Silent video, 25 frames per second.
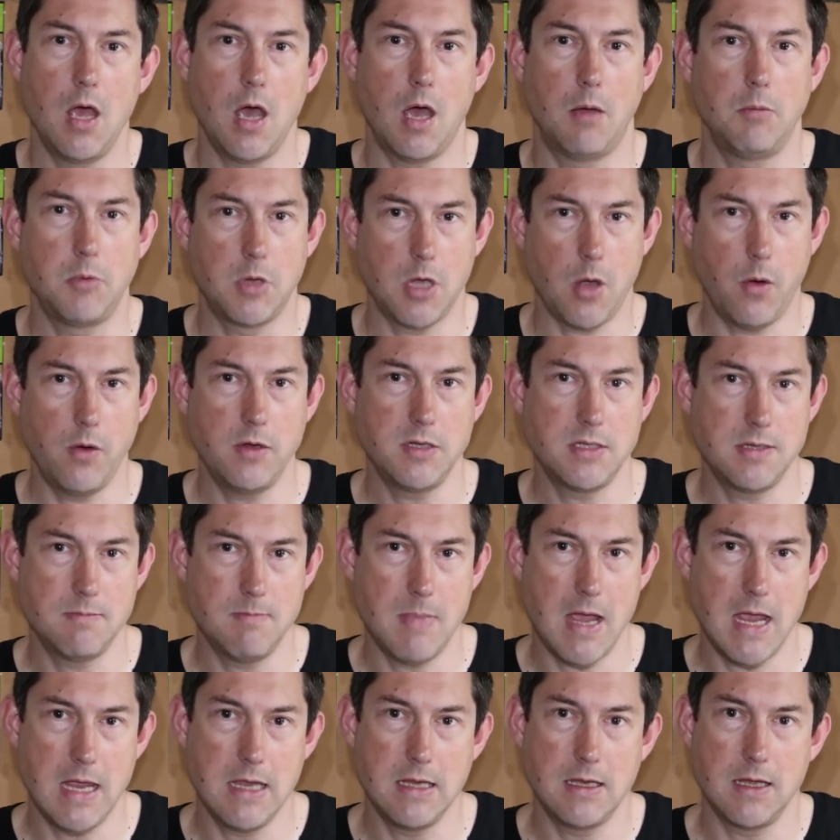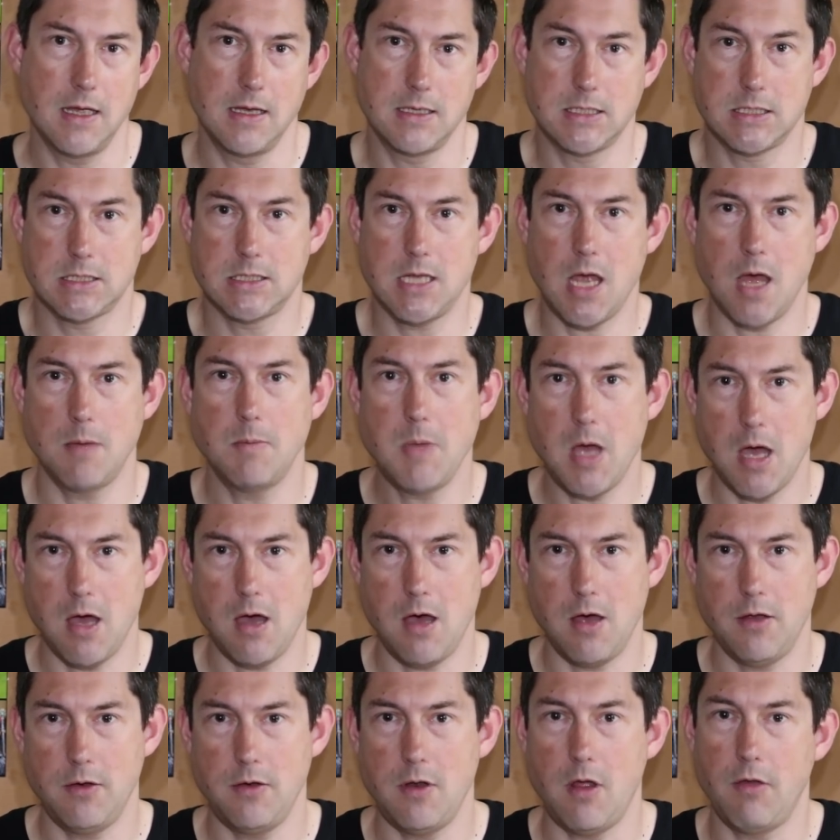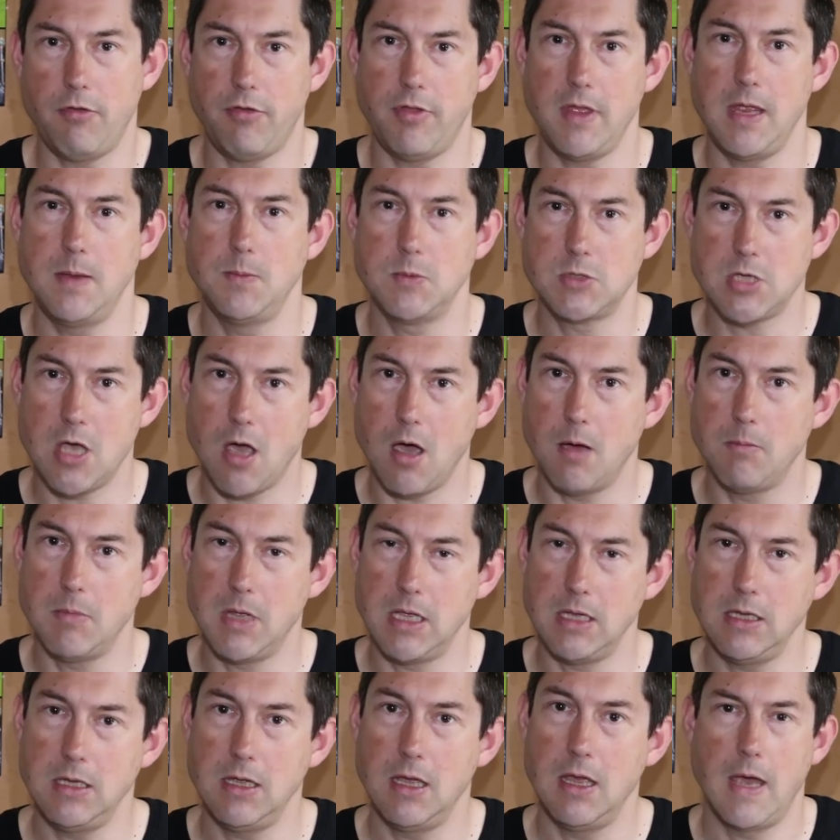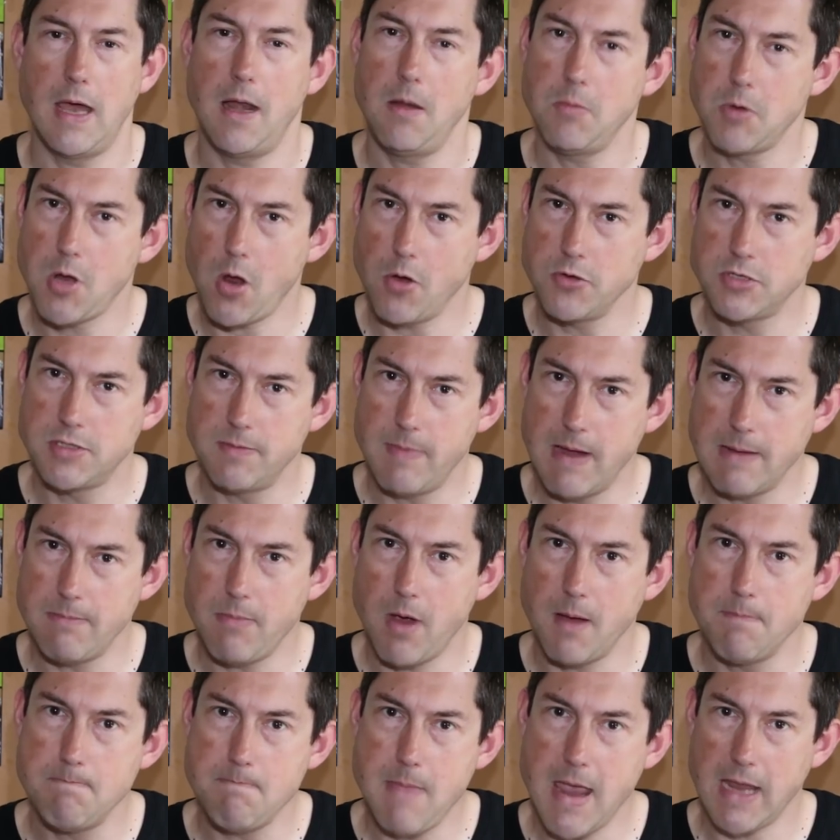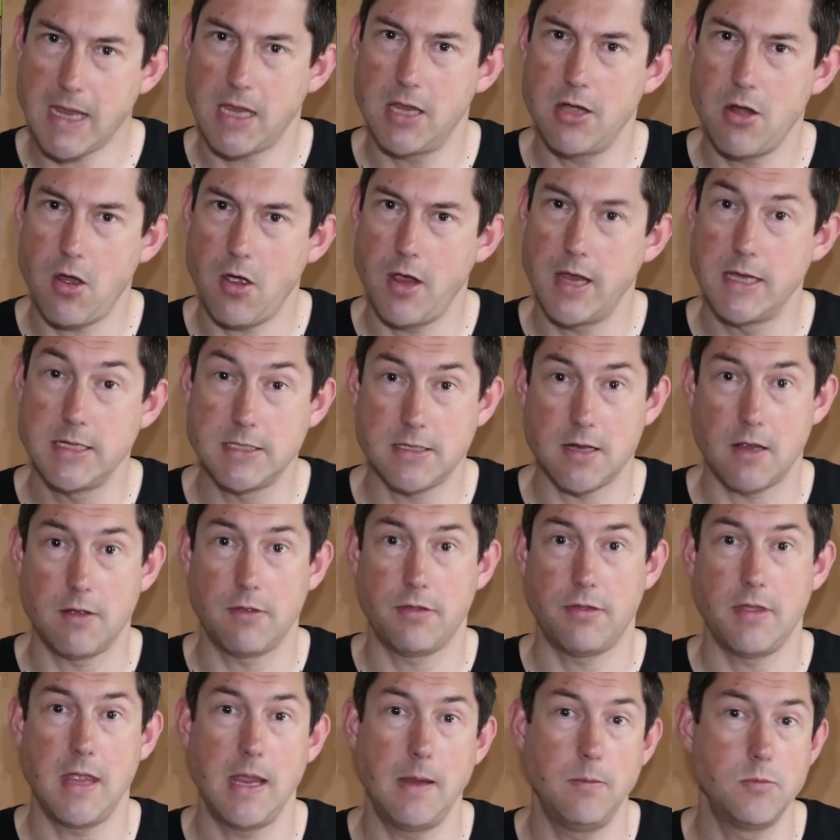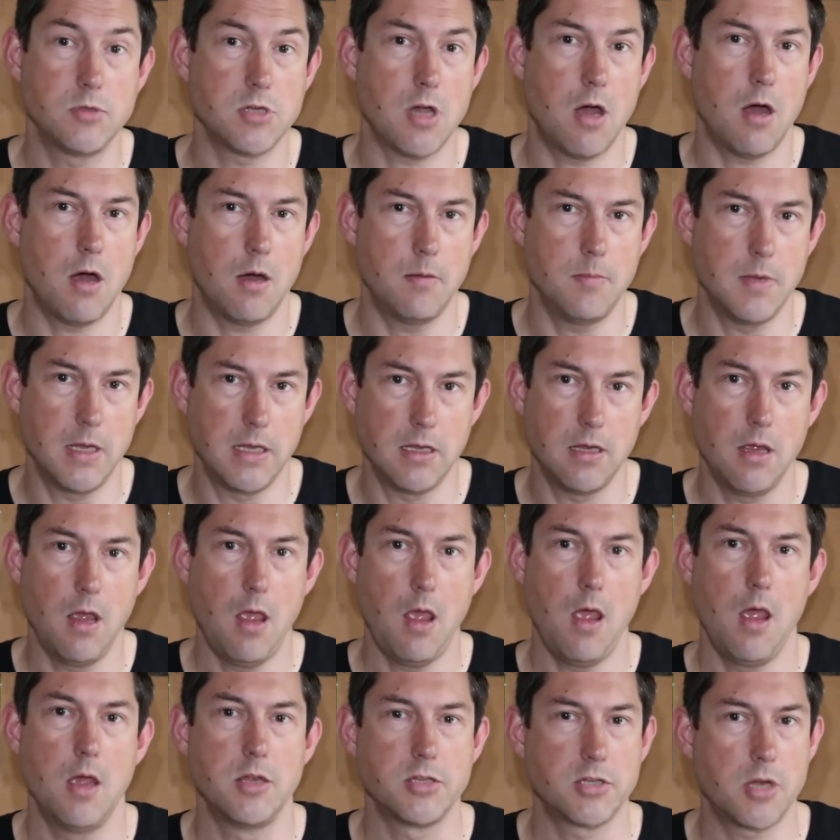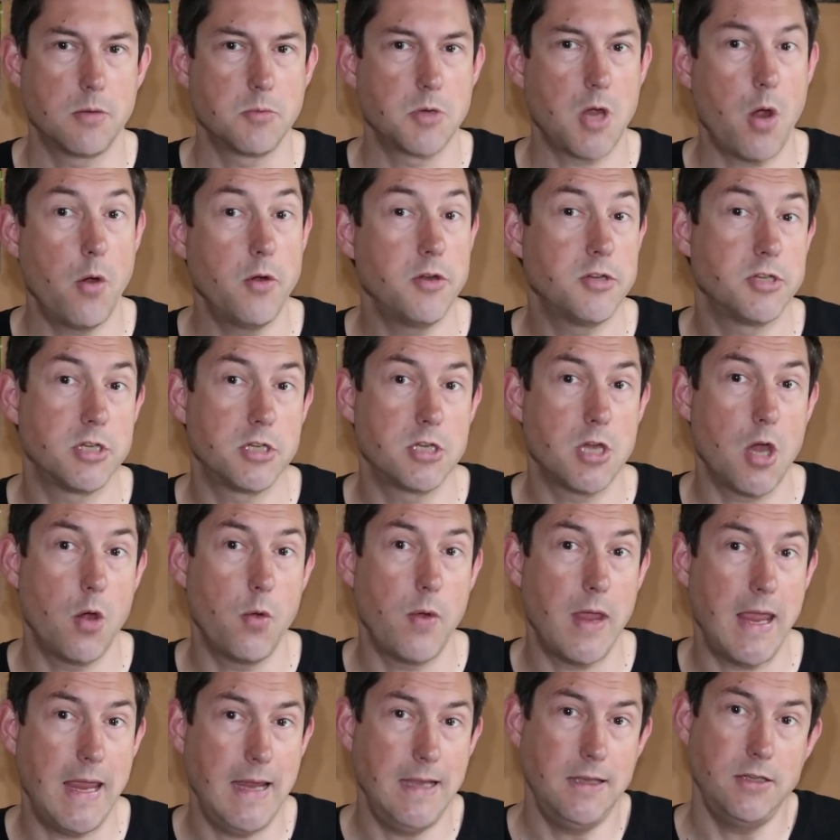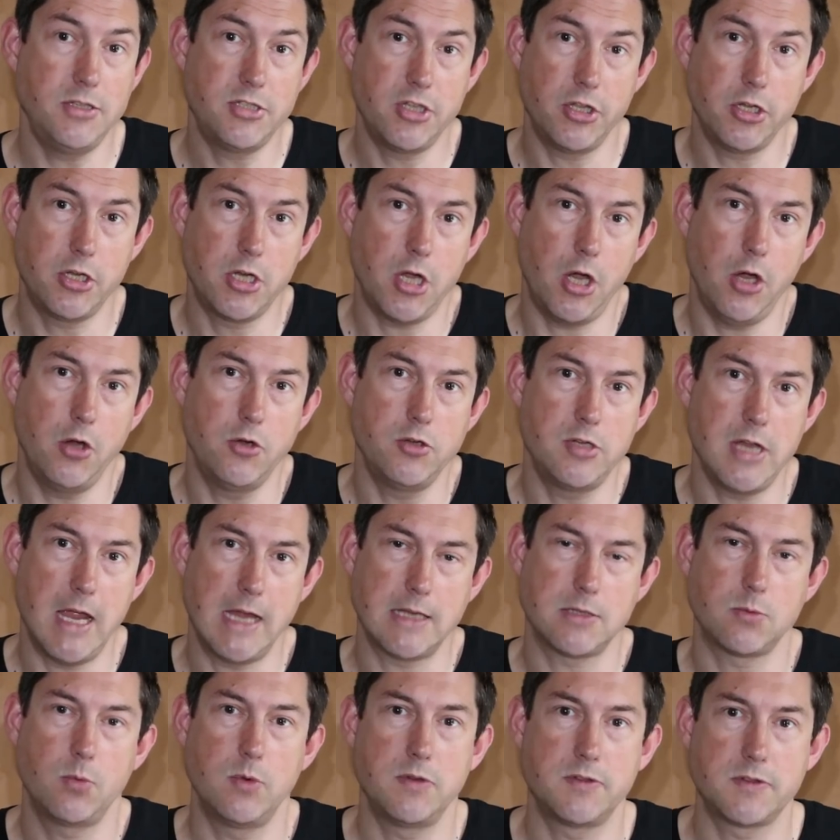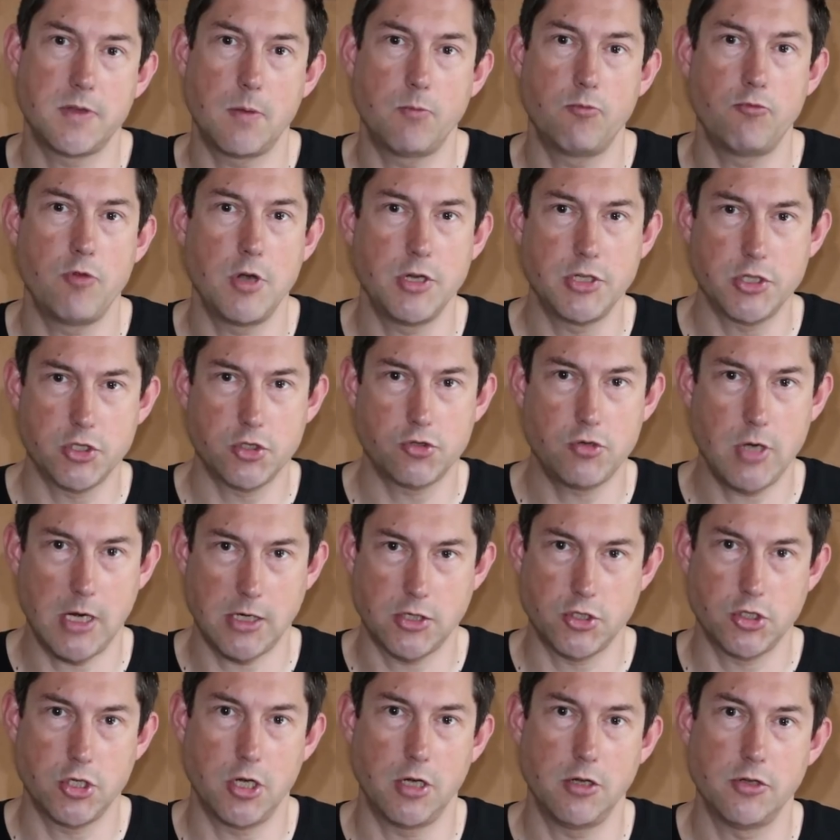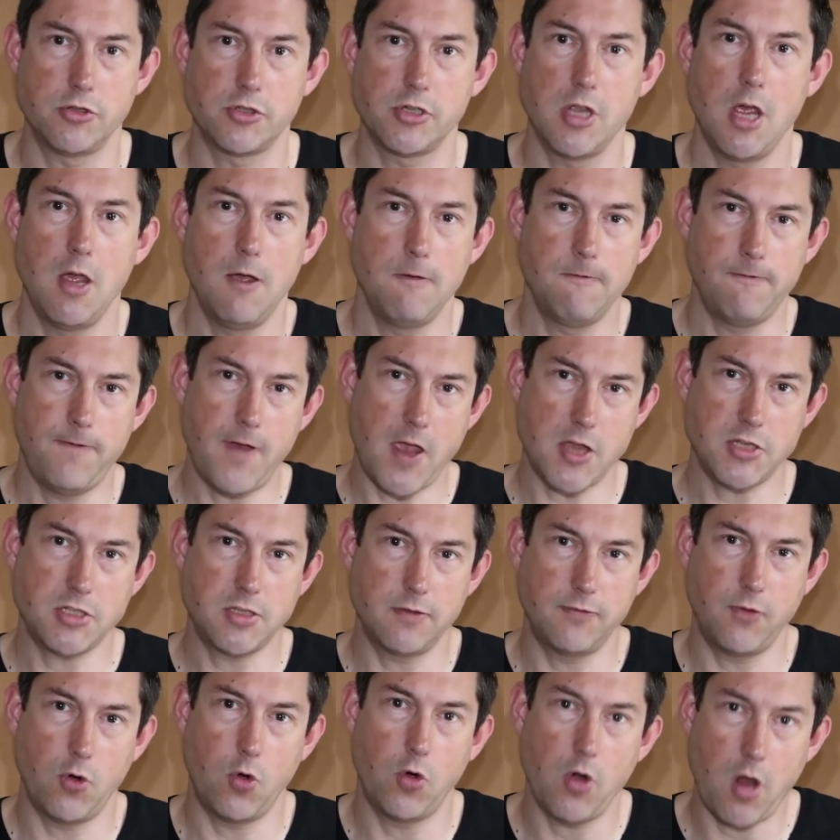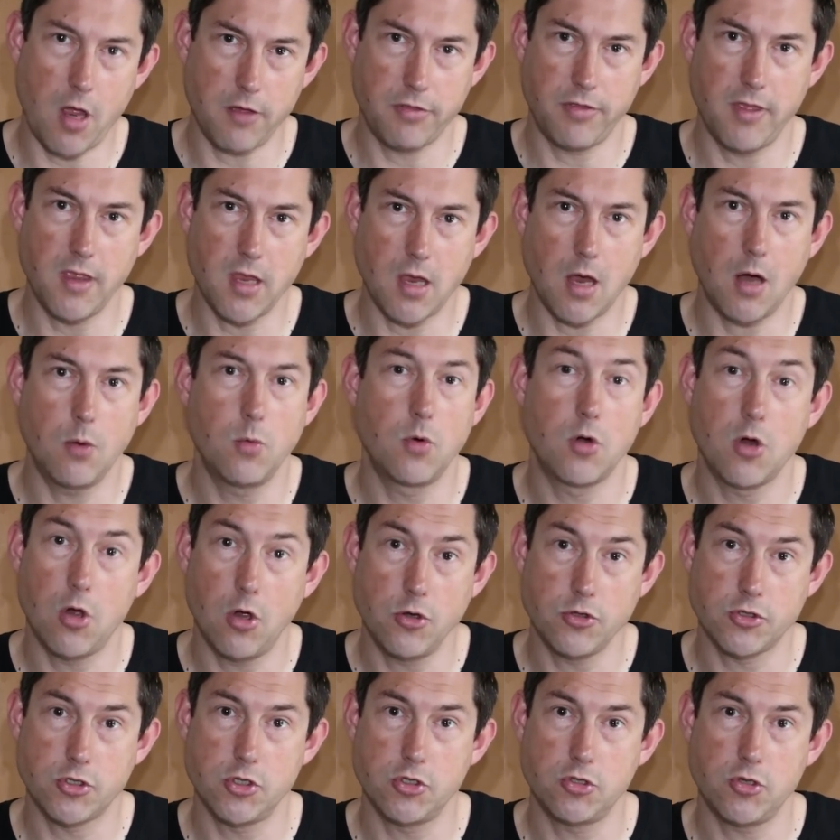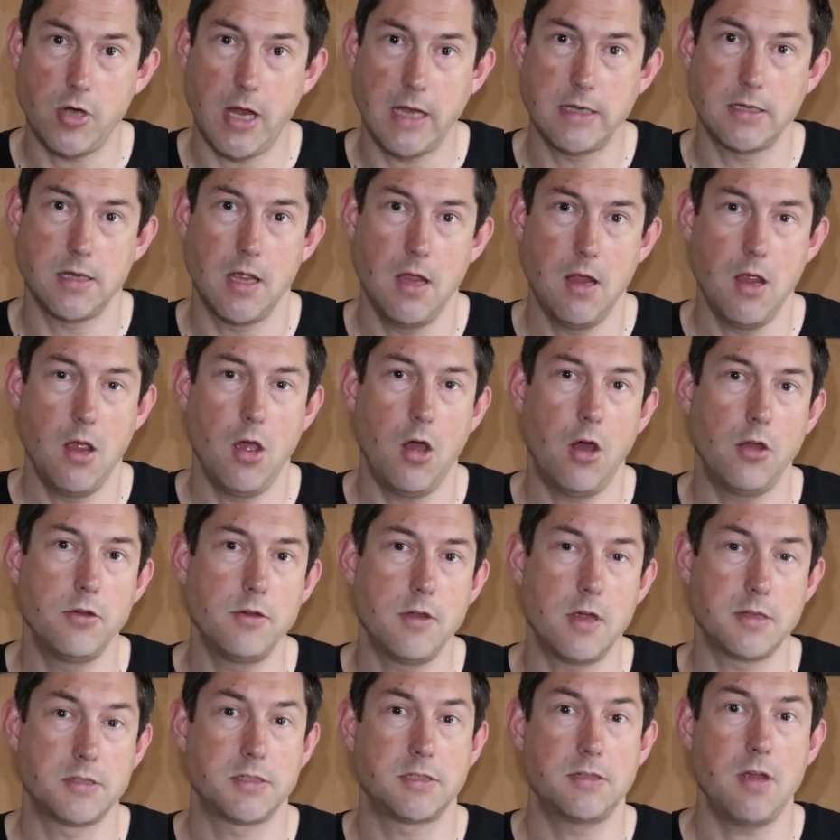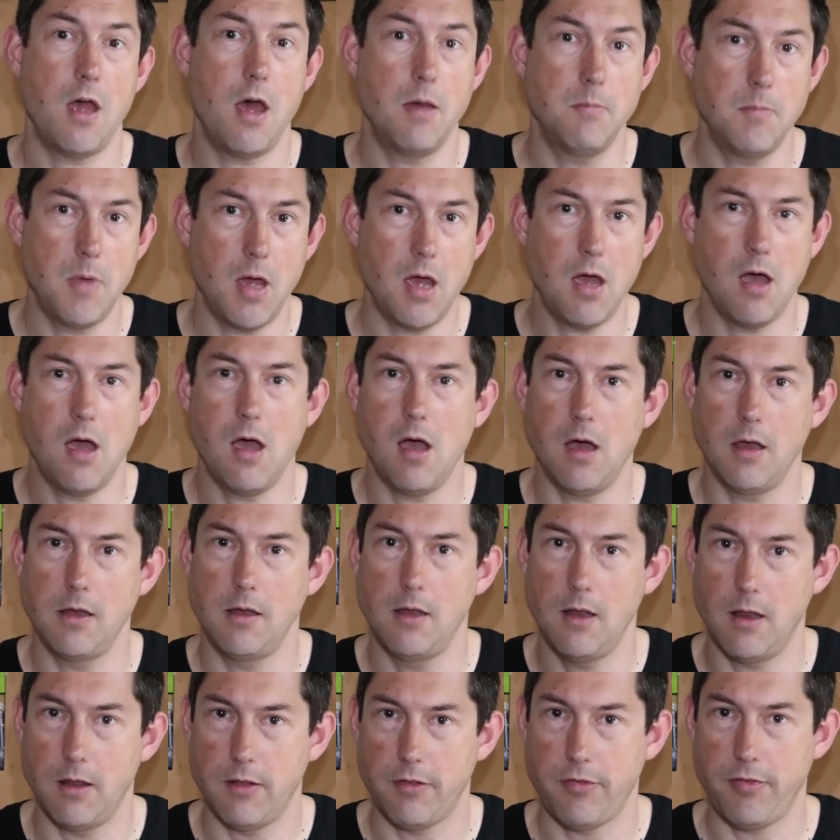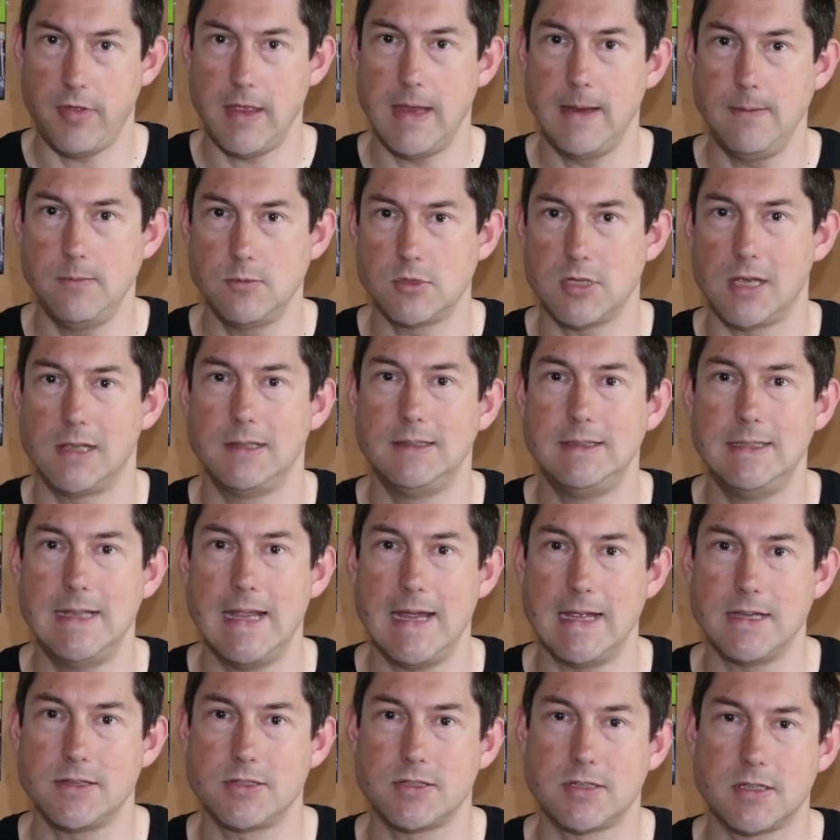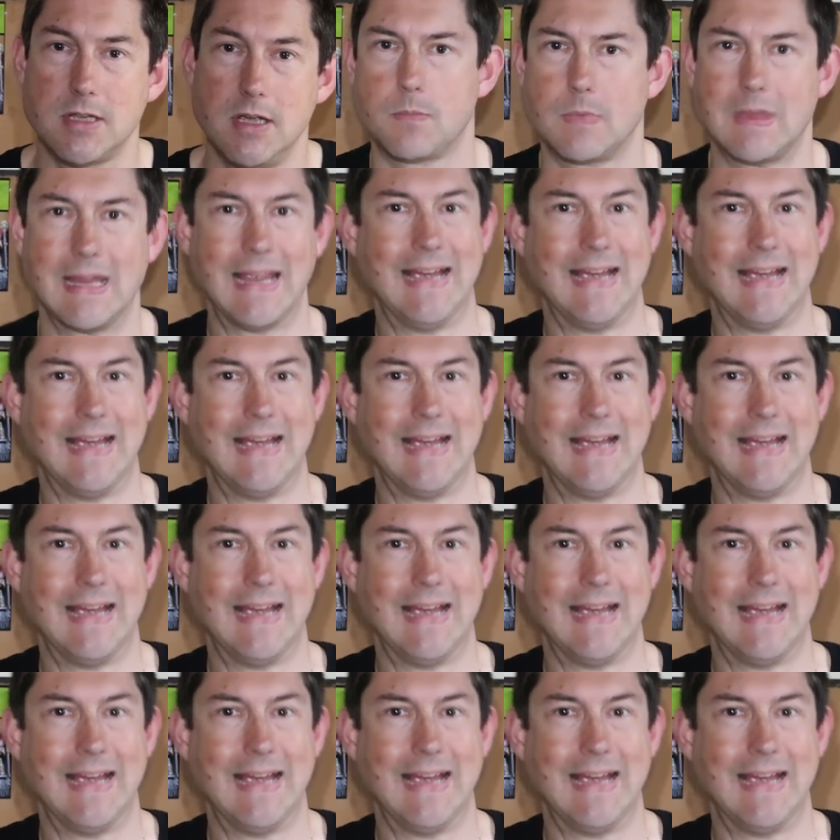I'm going to make a Samhan themed army, and I'm going to make my mechanized themed army. So I'm going to go into the codex with some restrictions. First of all, I think I will concentrate on a Samhan themed list.